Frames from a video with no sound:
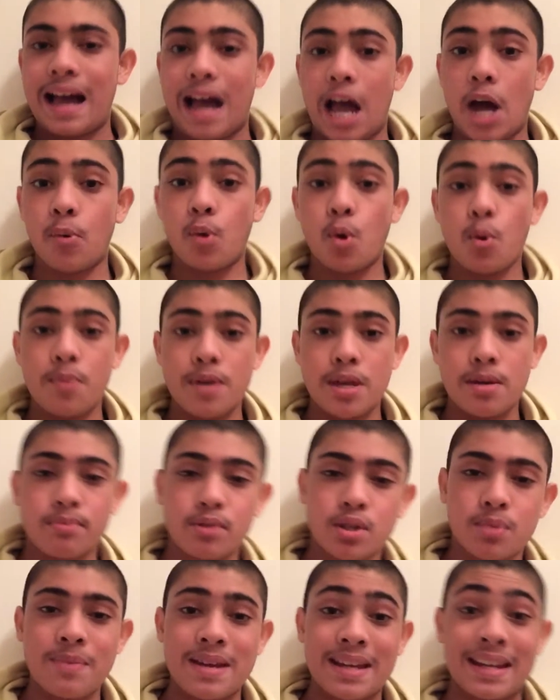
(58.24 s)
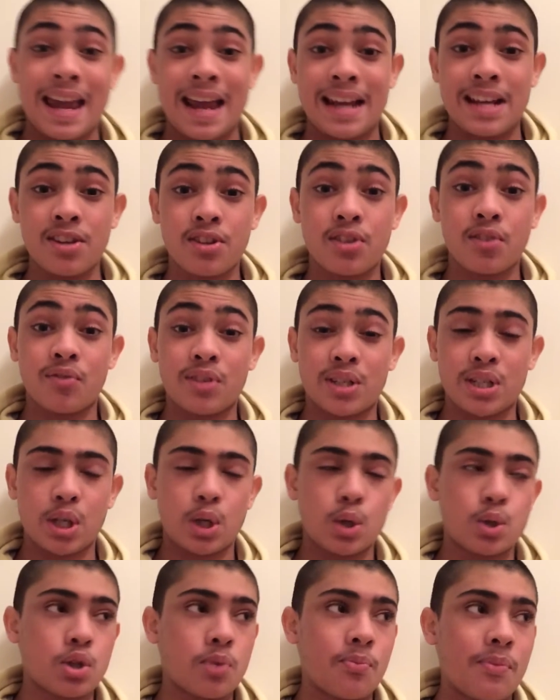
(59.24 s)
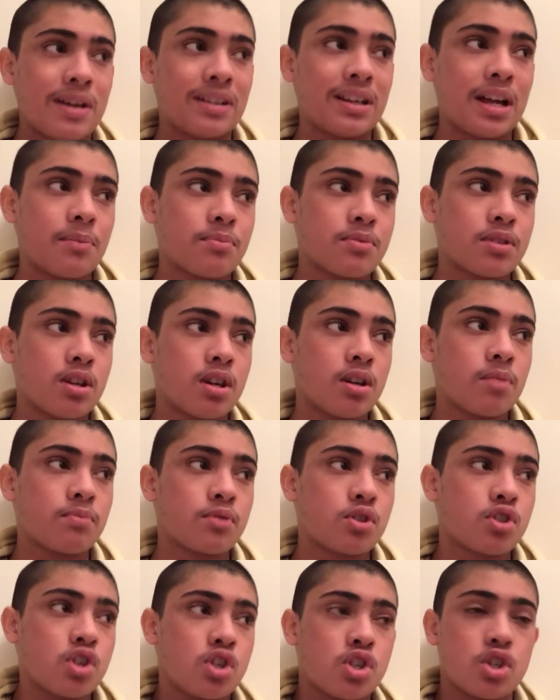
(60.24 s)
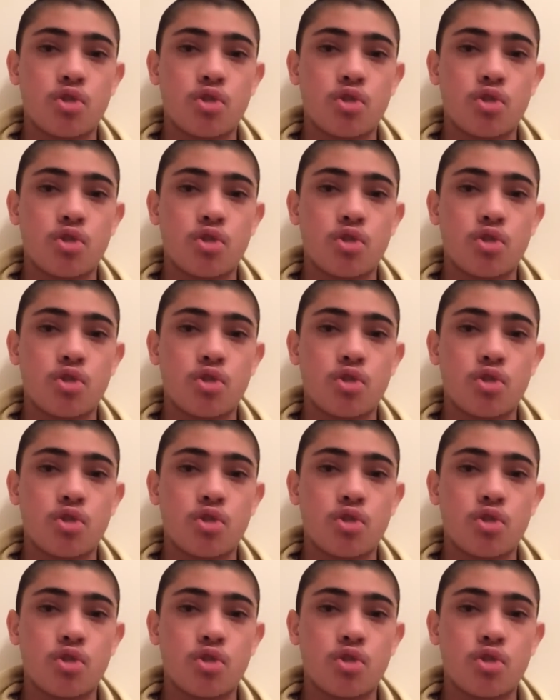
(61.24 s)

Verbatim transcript: I won't be able to make any of the videos on my laptop due